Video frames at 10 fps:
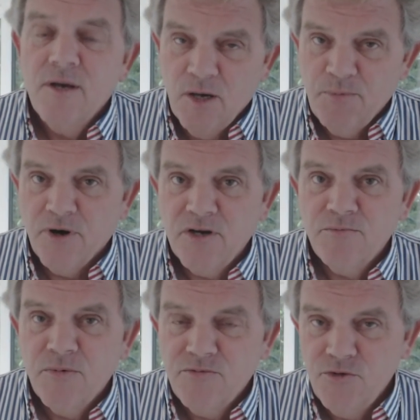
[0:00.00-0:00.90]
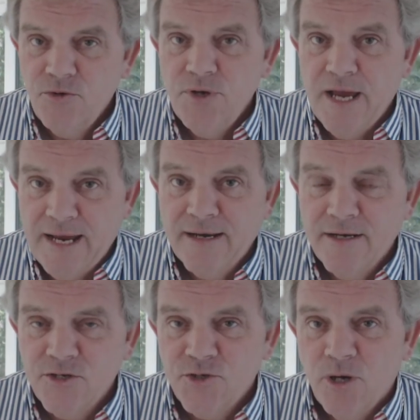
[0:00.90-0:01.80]
apart from a few
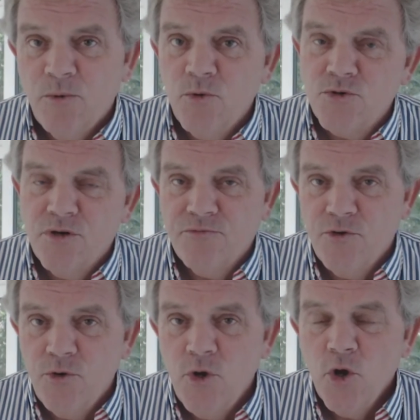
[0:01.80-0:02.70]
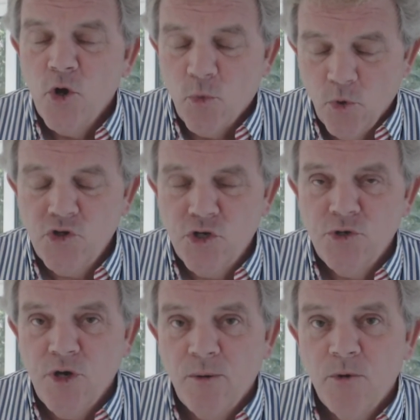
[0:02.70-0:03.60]
English yobos and a few Russian
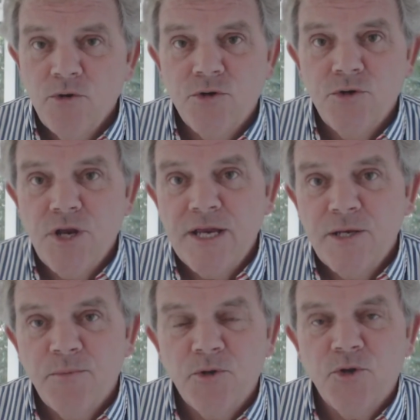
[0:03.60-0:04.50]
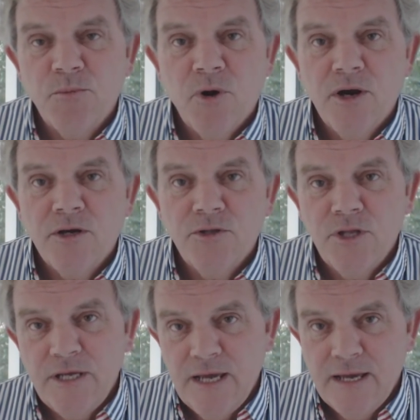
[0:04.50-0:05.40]
yobos who tried to put their mark on
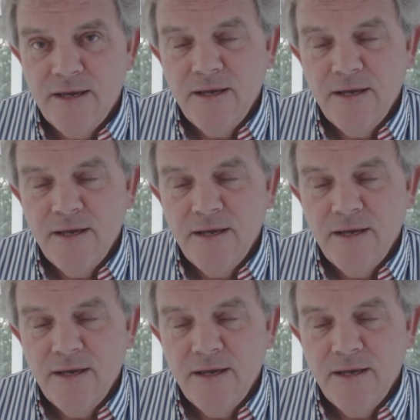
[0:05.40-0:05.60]
the, uh,